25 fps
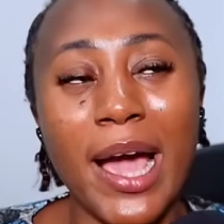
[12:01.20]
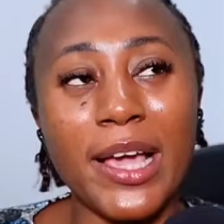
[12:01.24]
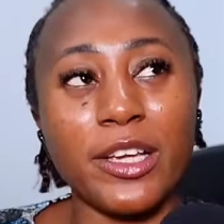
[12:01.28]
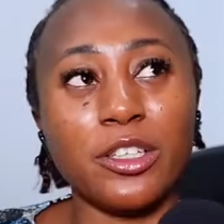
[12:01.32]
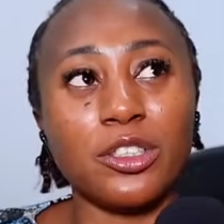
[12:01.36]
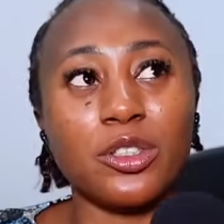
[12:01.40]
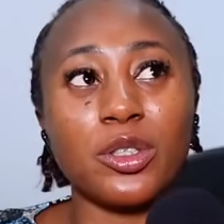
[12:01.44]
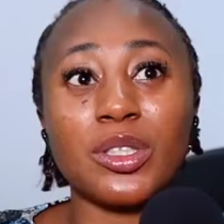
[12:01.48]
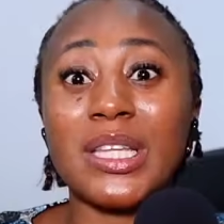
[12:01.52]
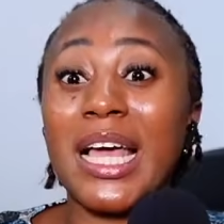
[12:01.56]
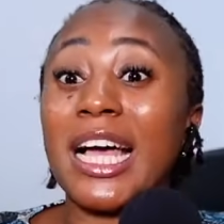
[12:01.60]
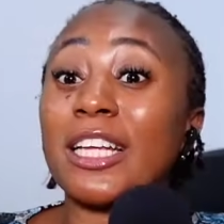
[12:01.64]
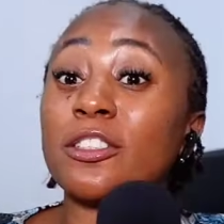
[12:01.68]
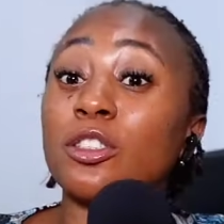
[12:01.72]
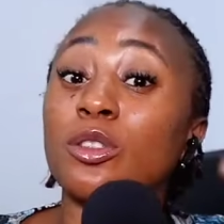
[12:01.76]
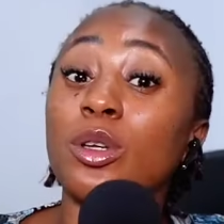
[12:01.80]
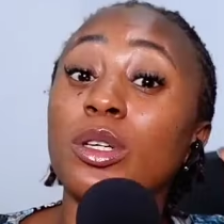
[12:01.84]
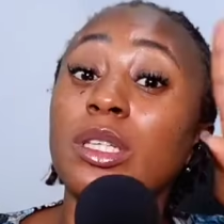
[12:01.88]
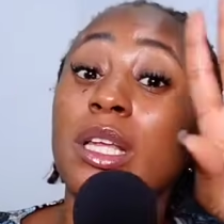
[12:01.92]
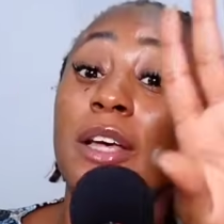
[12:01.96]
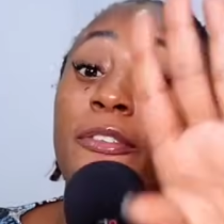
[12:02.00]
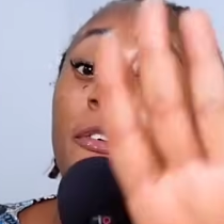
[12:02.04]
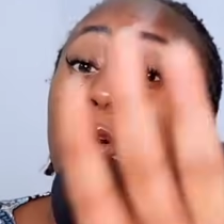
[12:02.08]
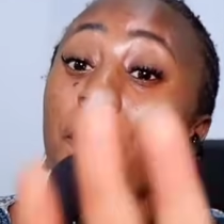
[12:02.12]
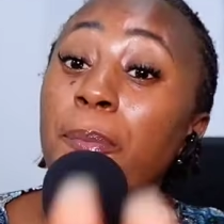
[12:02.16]
Why are you doing that?
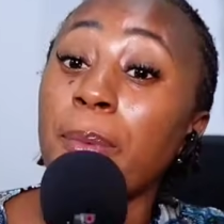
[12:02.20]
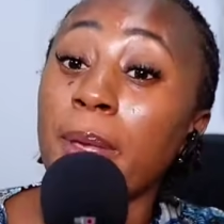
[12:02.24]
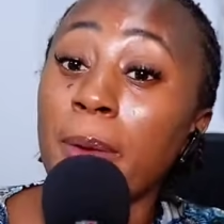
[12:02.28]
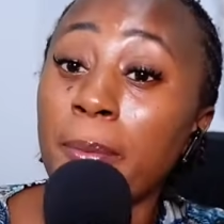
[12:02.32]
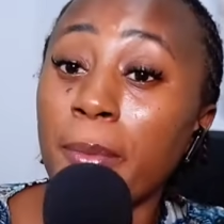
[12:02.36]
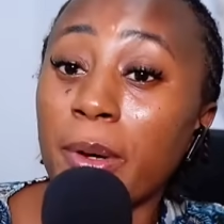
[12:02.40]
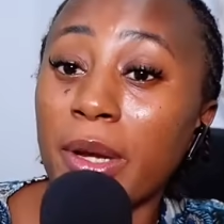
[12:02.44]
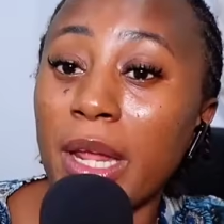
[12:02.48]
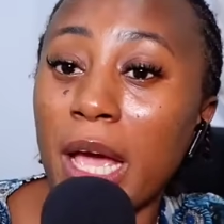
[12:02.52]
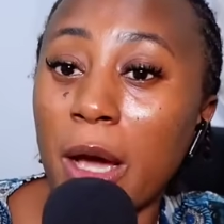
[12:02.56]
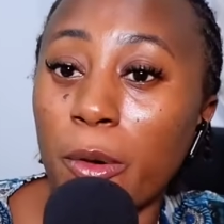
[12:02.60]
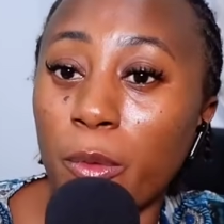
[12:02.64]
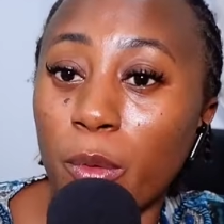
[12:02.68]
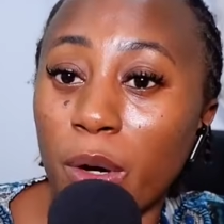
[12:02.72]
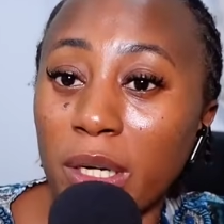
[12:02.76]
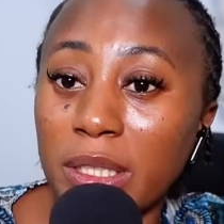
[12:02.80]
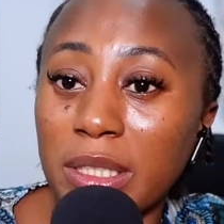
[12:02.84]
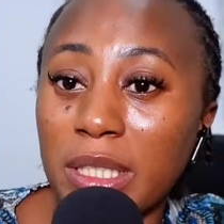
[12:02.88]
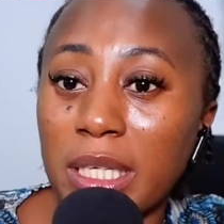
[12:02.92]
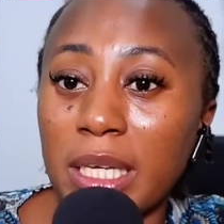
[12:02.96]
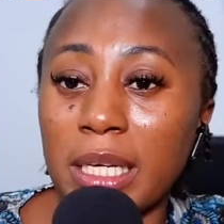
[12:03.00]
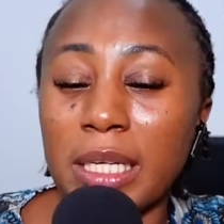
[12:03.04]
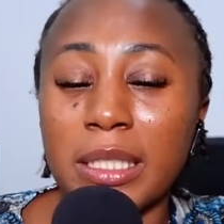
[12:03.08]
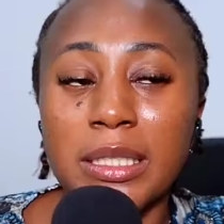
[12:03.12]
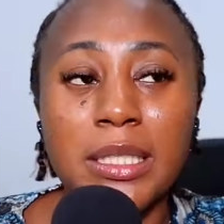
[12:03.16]
Those are for people that
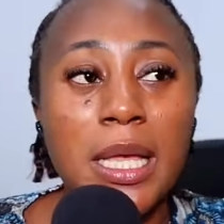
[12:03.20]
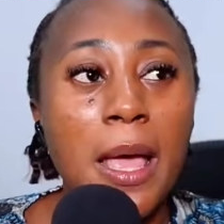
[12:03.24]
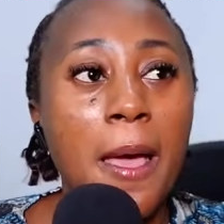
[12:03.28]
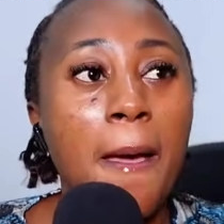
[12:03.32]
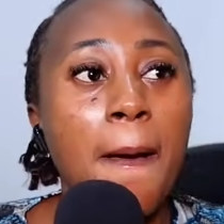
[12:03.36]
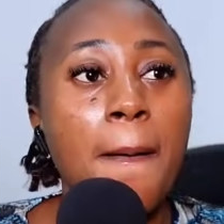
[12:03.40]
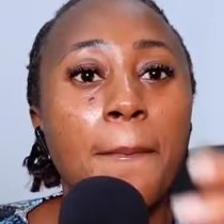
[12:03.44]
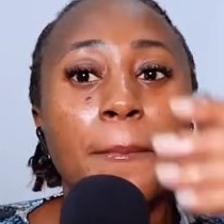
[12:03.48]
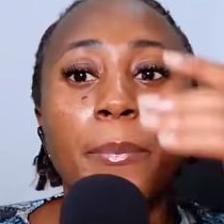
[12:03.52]
want kids.